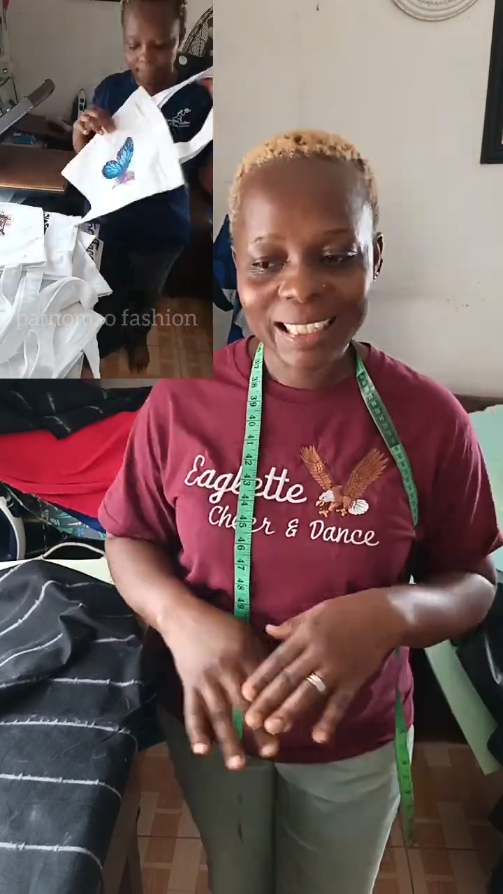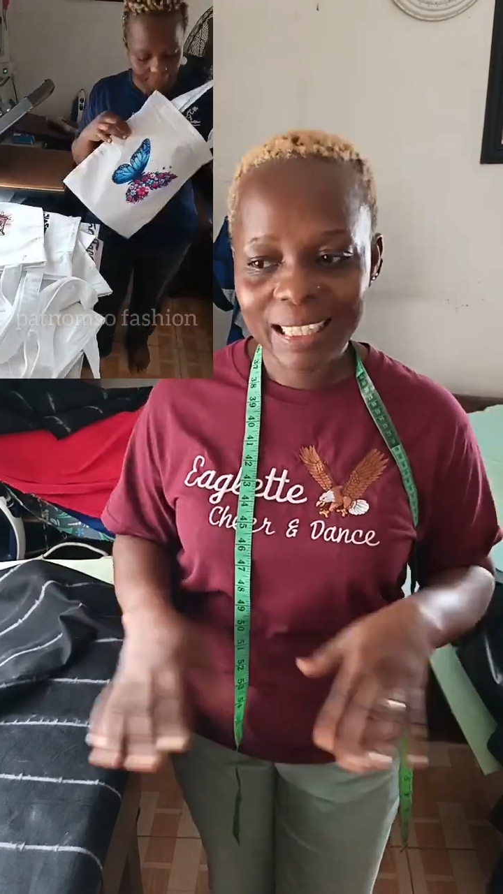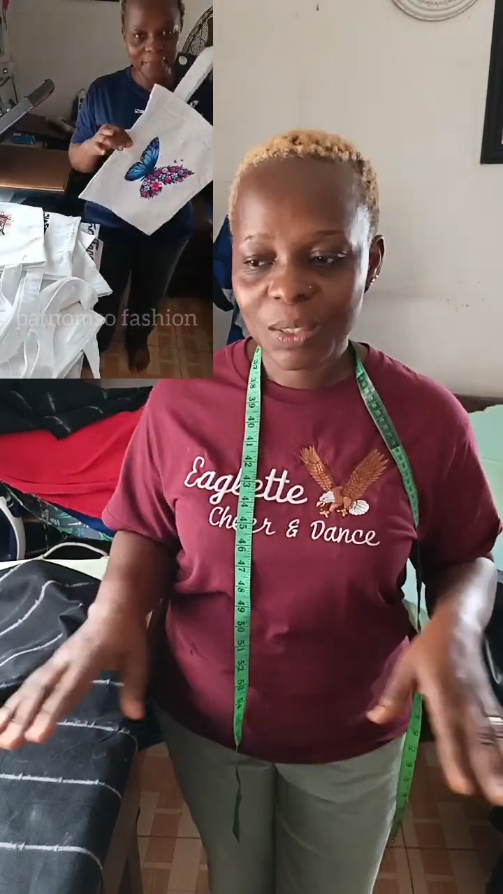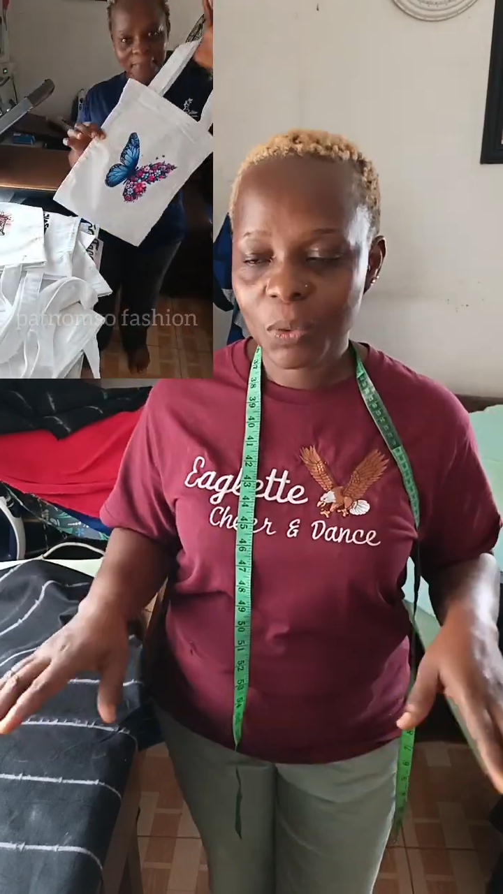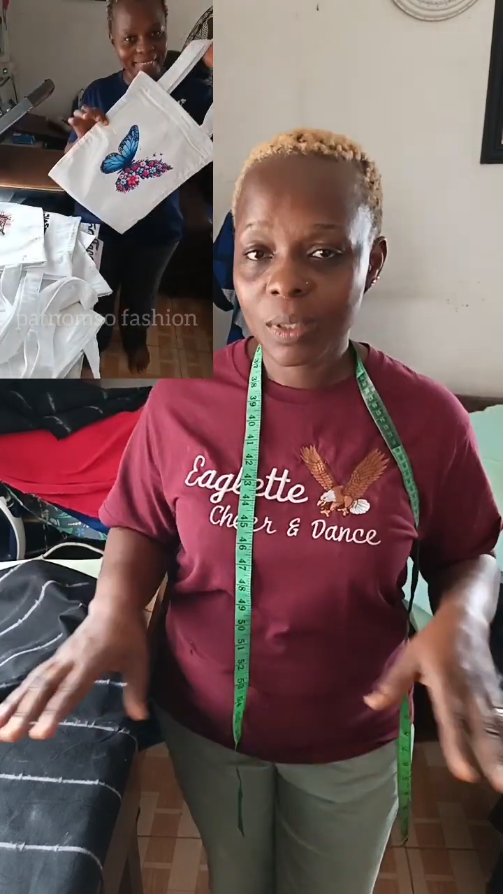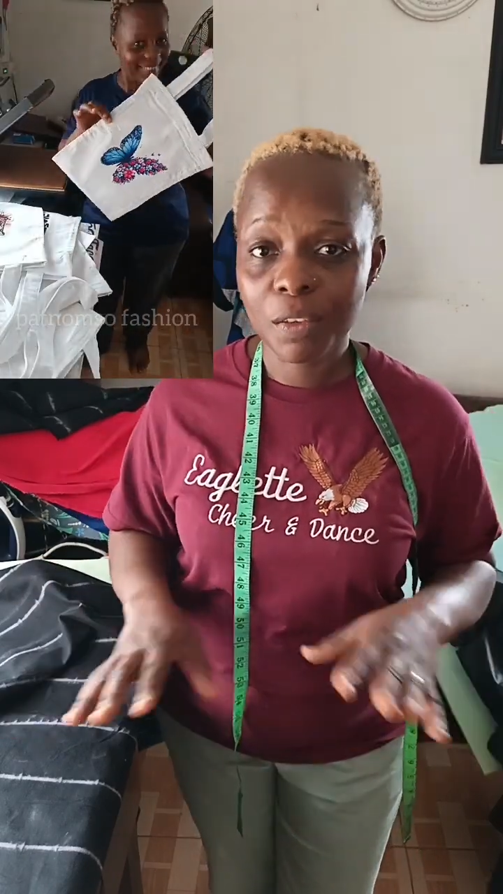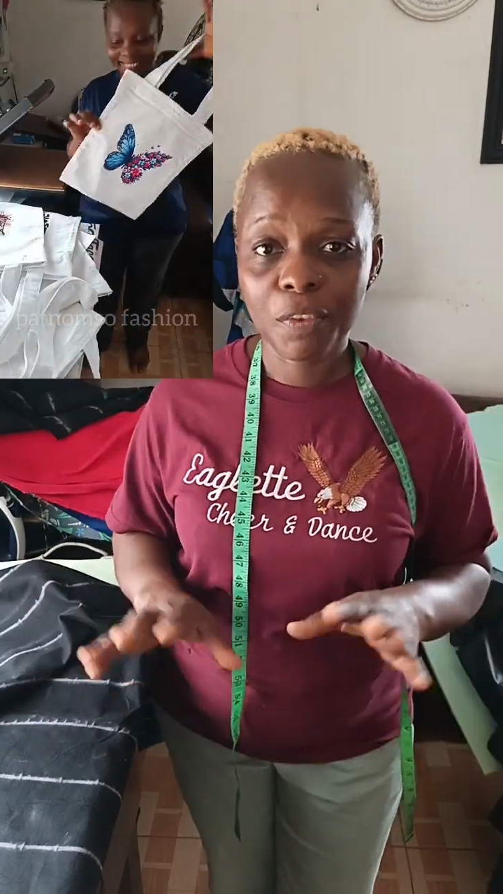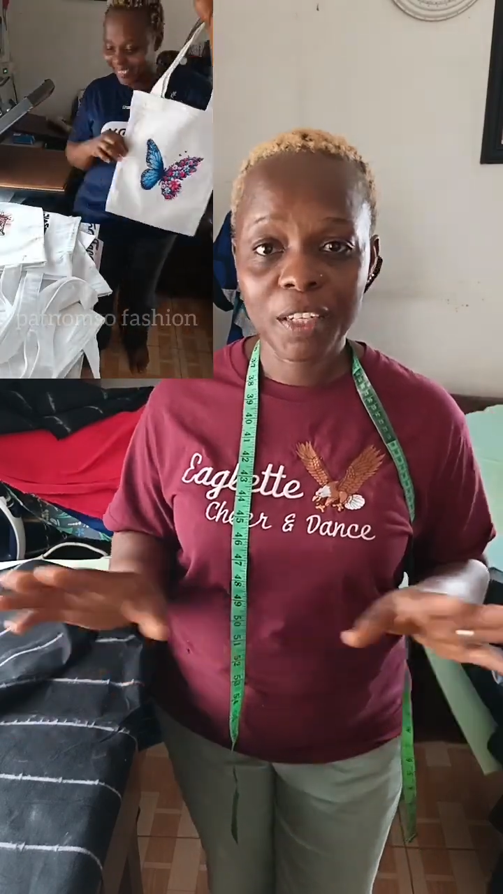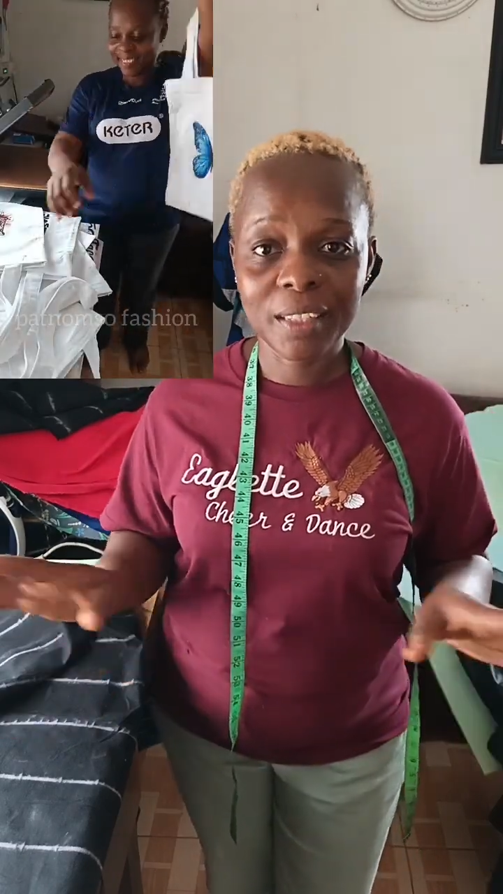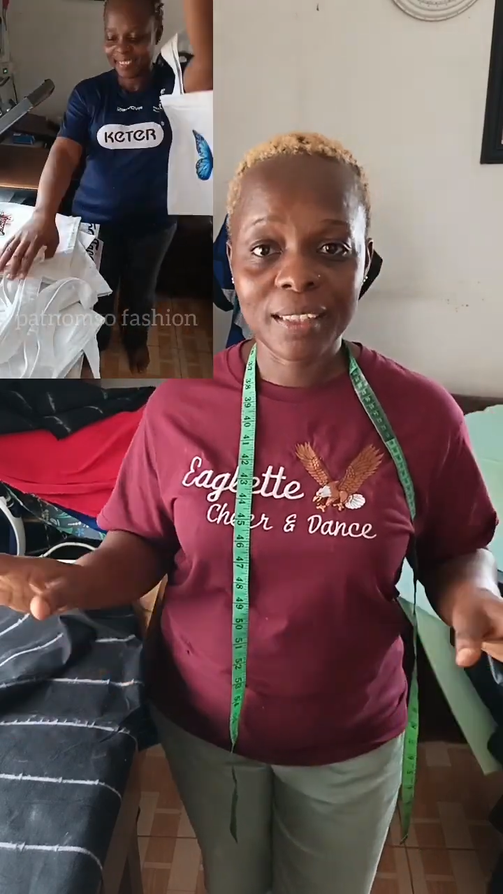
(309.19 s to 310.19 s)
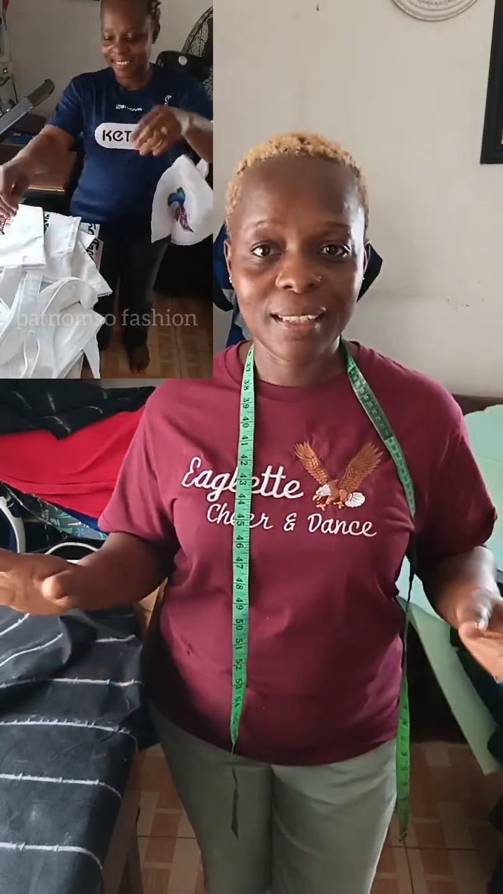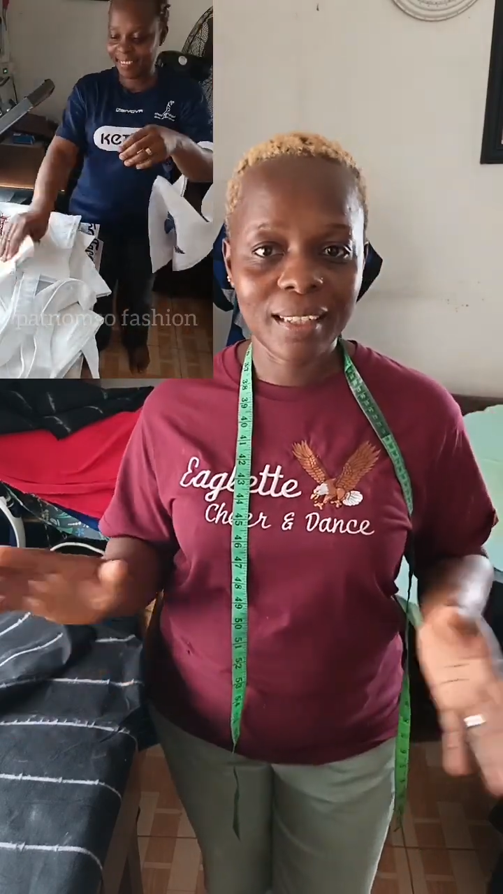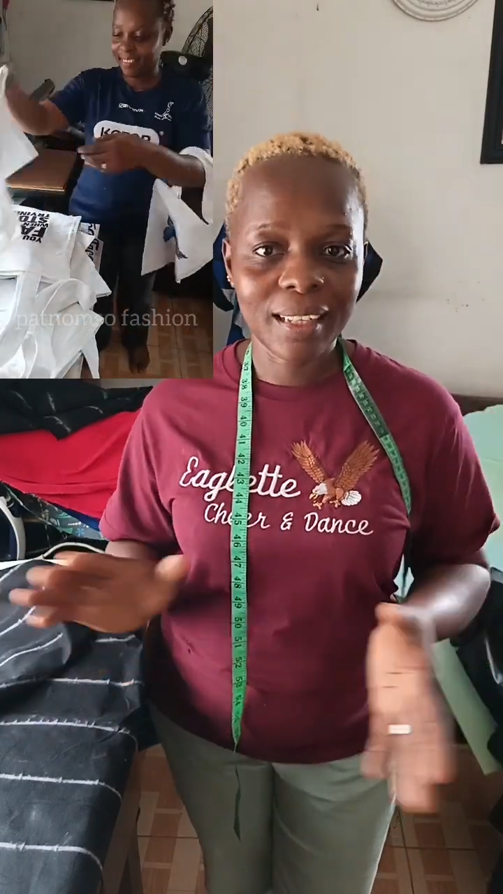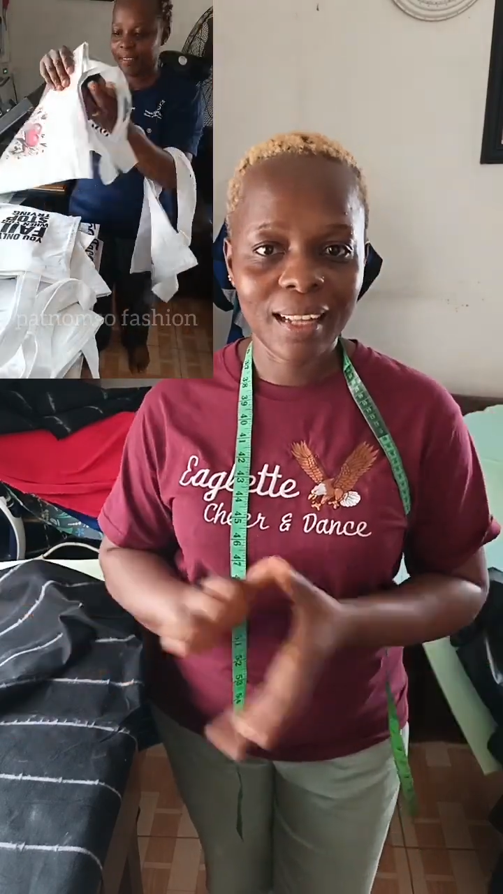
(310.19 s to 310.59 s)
Yes, so it's a very detailed